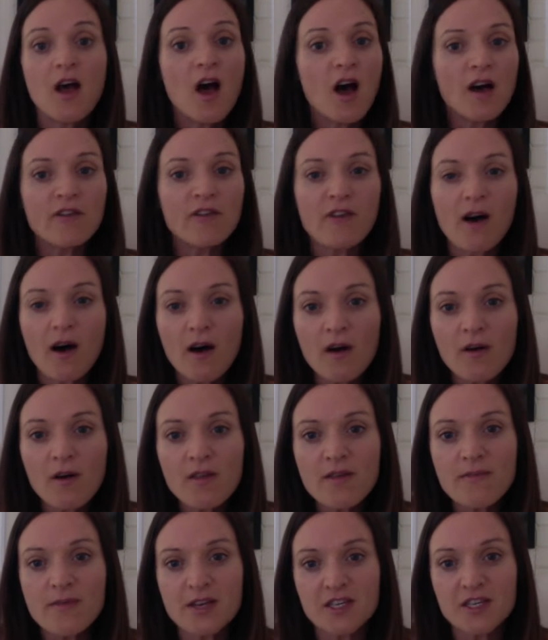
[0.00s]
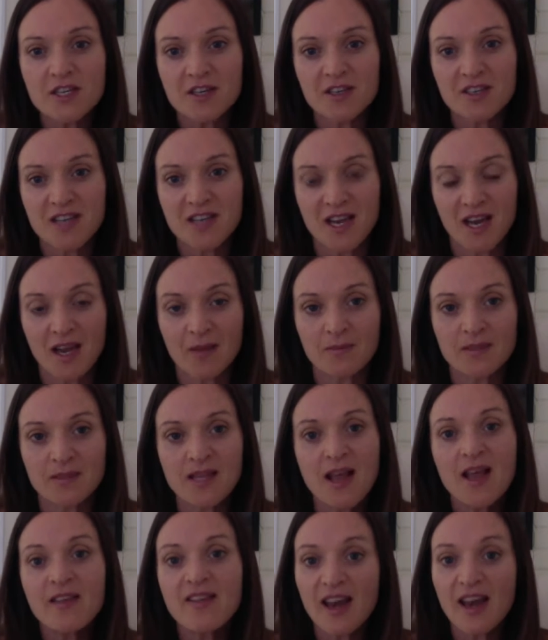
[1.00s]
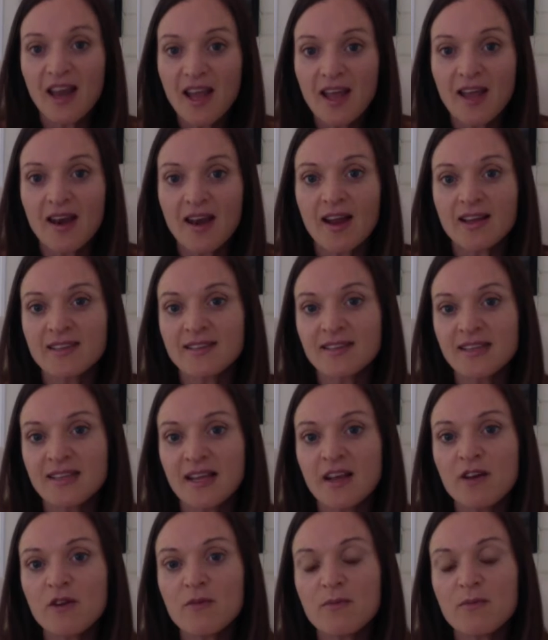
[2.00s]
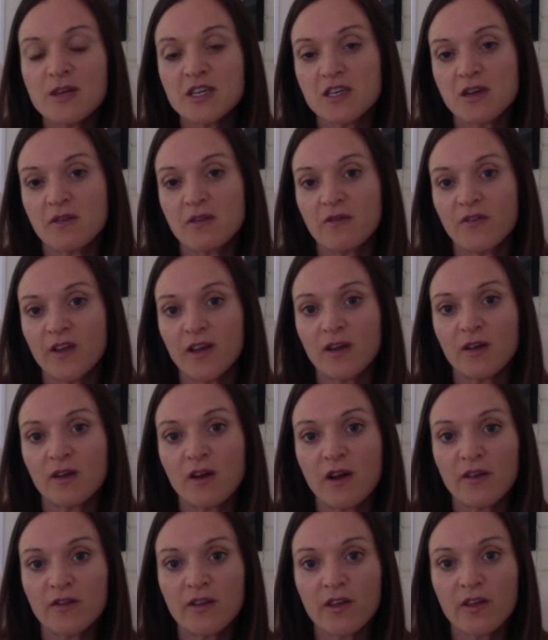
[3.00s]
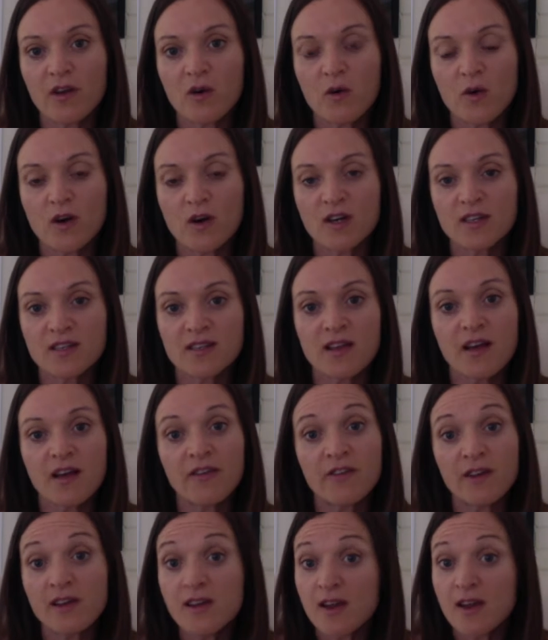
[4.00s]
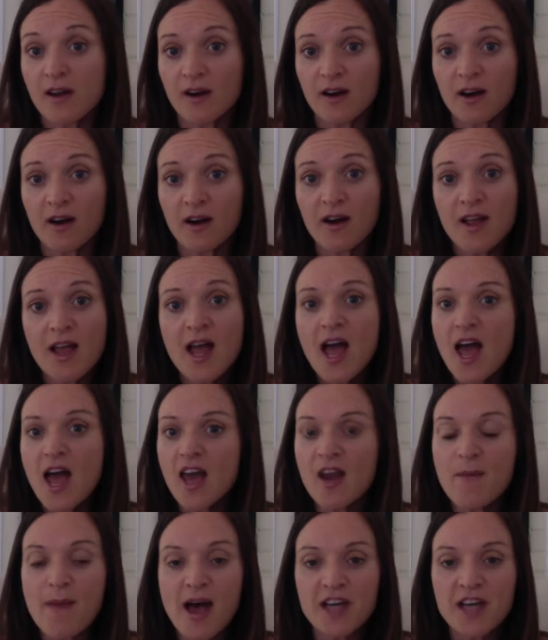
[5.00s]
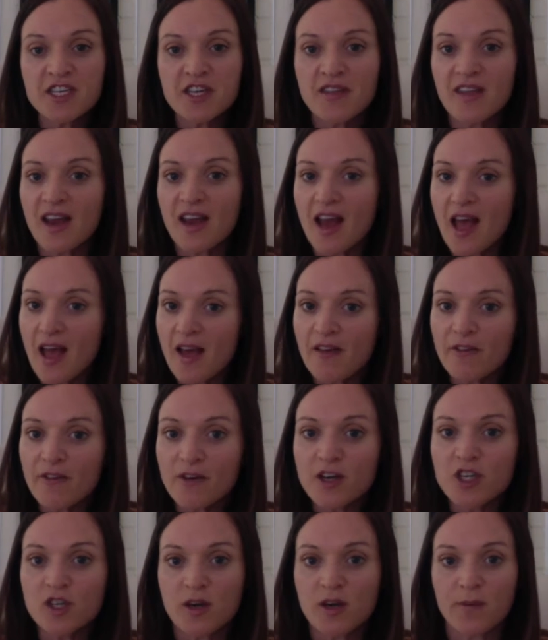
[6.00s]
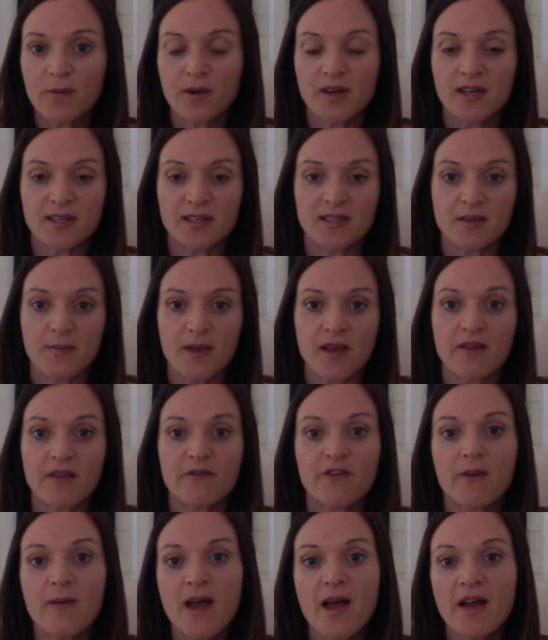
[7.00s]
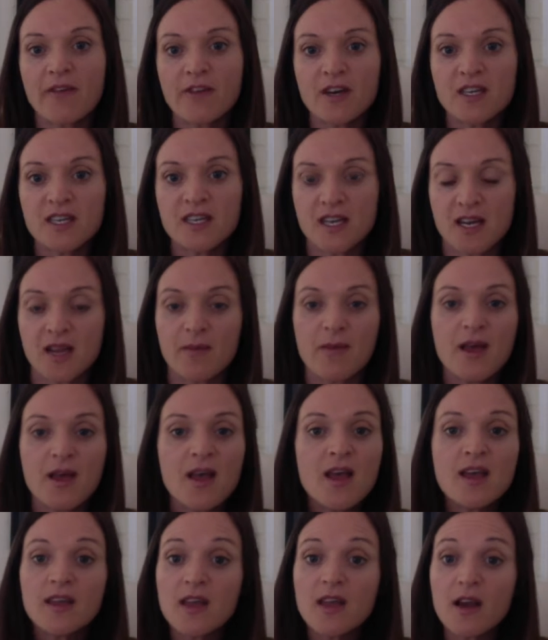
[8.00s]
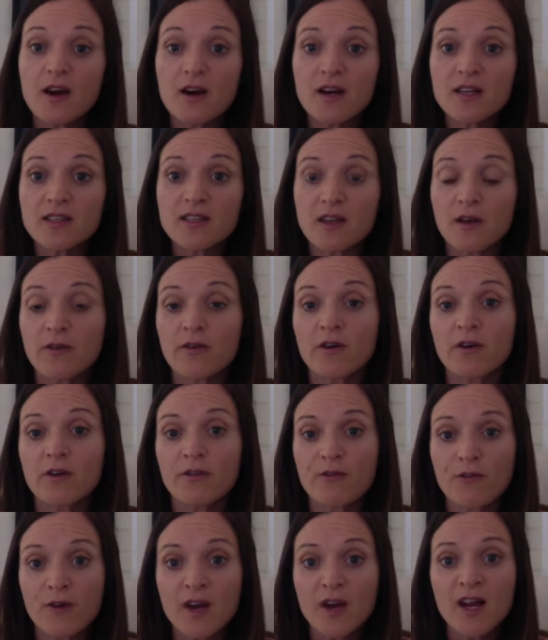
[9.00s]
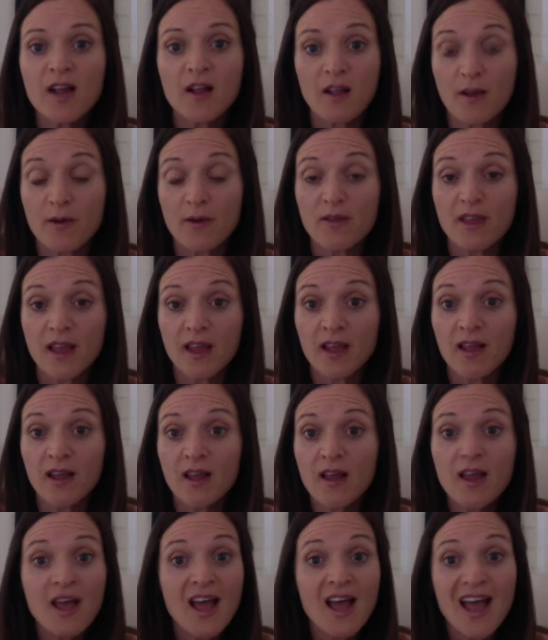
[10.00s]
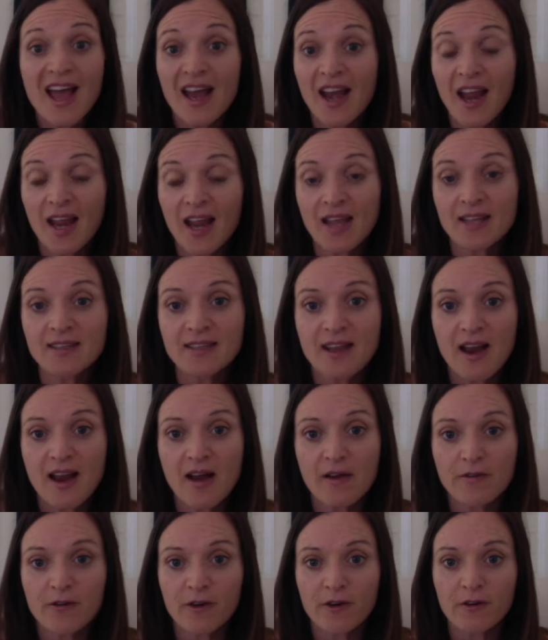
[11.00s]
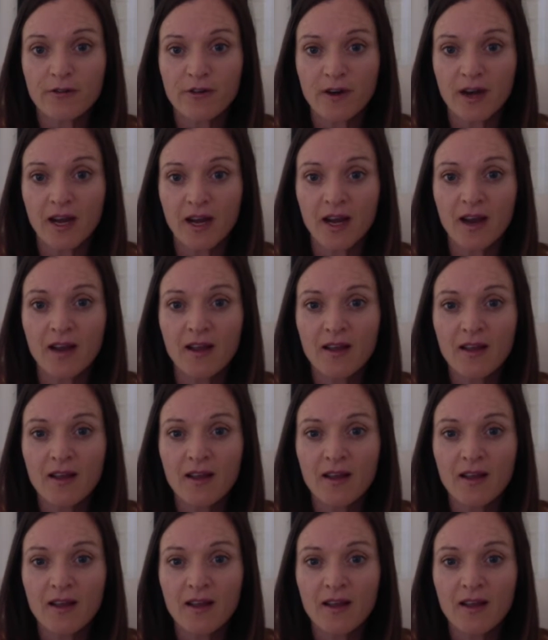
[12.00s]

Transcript: of all the mission teams that hit a single mission field over the course of a year, and imagine that every trip participant from every team carries over free clothing and hands it out for free,